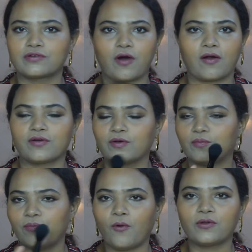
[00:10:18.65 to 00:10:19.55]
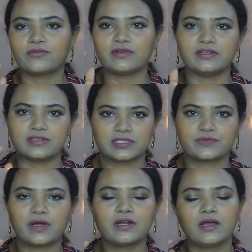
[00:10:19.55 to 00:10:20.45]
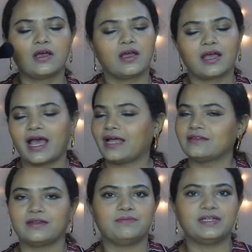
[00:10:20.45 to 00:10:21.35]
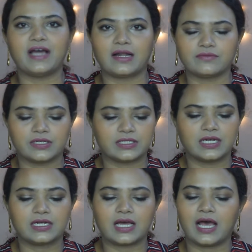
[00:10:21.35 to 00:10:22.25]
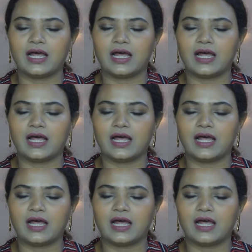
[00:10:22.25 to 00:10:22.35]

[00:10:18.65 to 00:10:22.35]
contour both with this one and then be done with it.